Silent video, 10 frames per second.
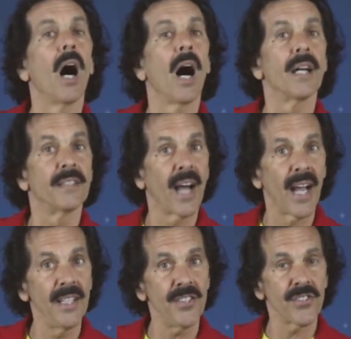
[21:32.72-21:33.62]
a
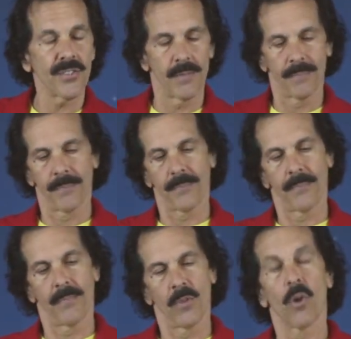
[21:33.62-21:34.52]
dice,
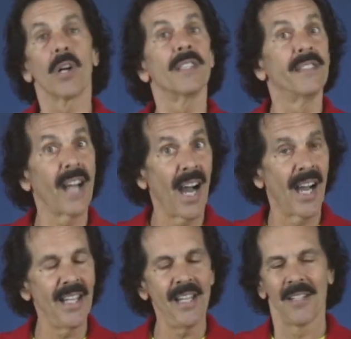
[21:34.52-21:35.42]
or a
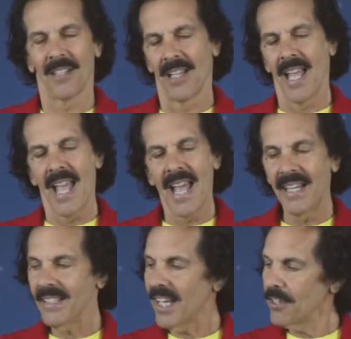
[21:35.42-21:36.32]
die,
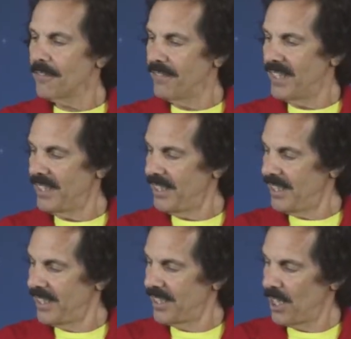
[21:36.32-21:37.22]
anything that could fit
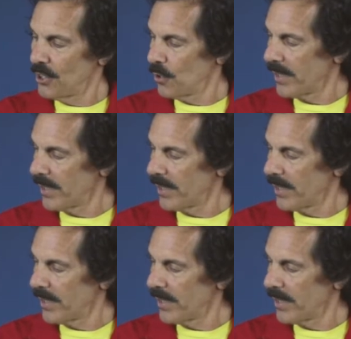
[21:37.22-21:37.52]
in your